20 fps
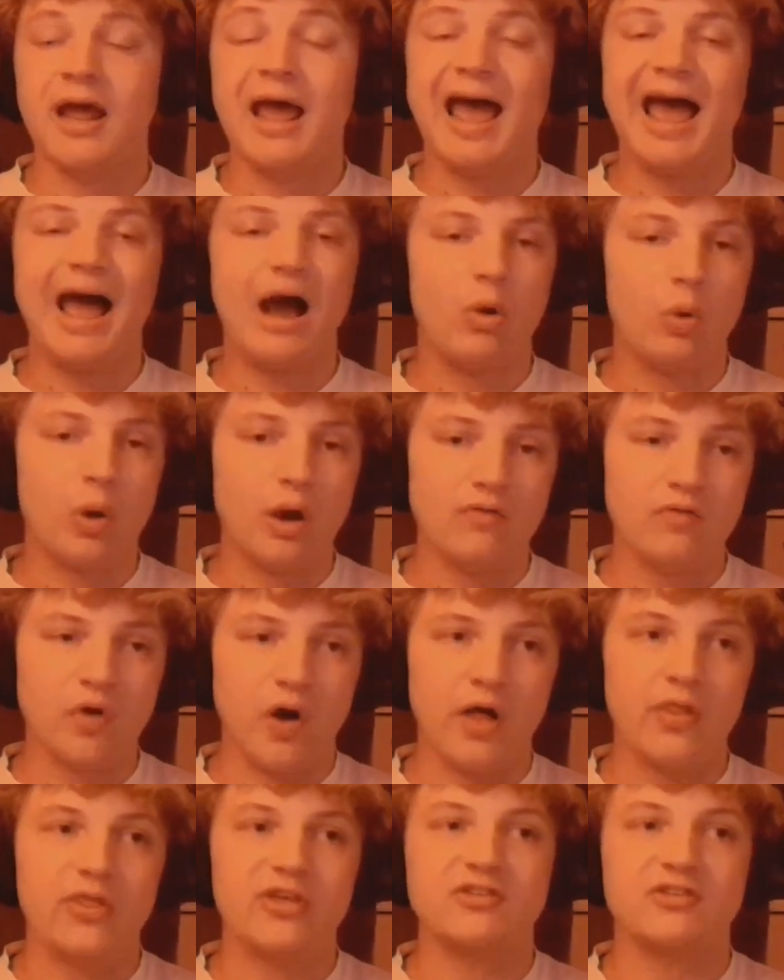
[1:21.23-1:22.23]

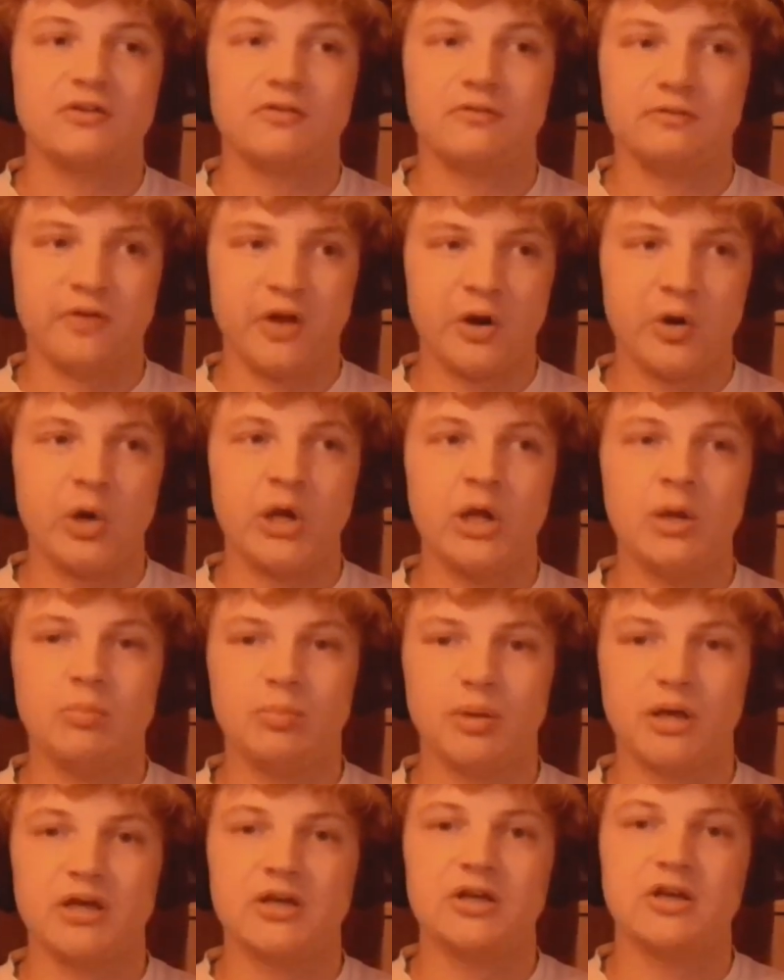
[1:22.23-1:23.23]
However, there's a very
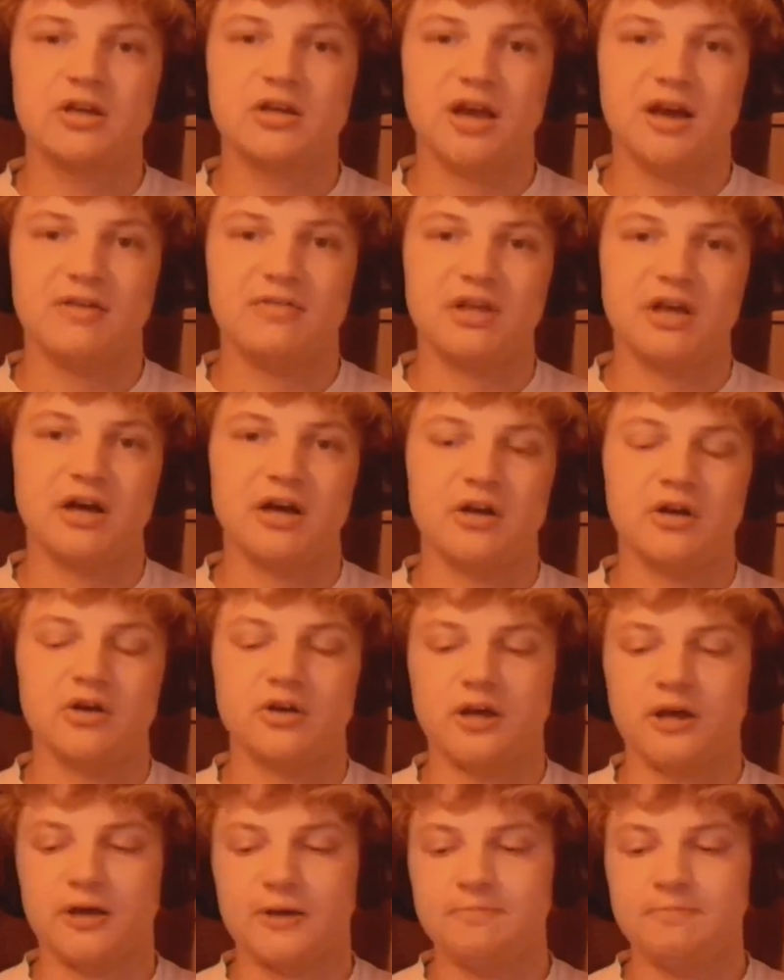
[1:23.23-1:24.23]
big caveat,
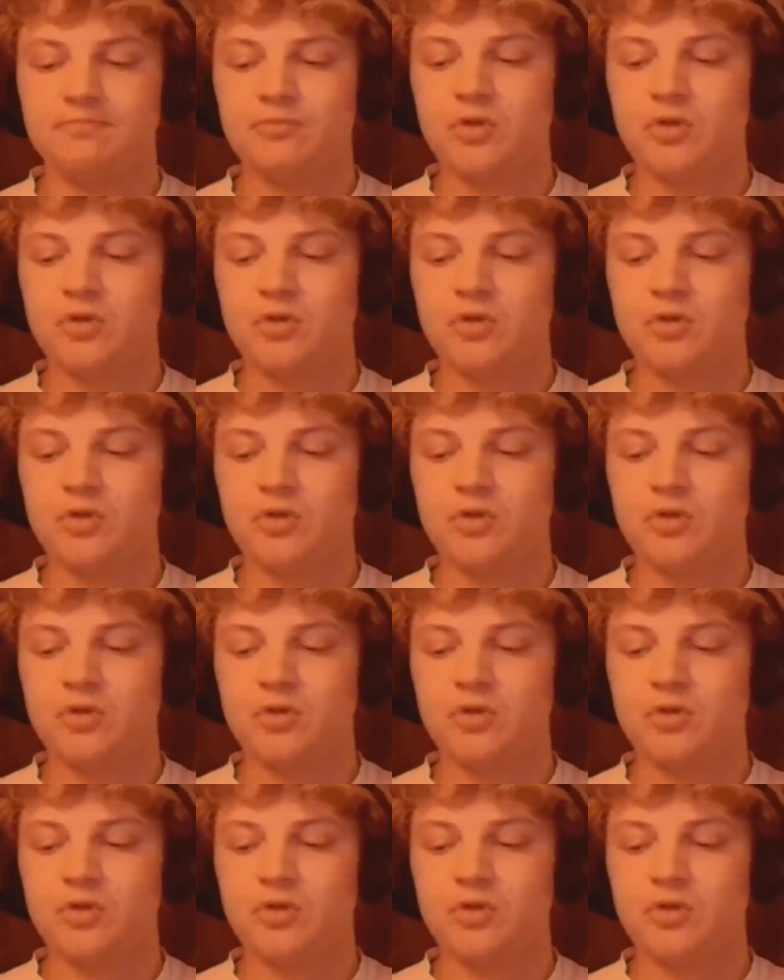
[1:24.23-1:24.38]
okay?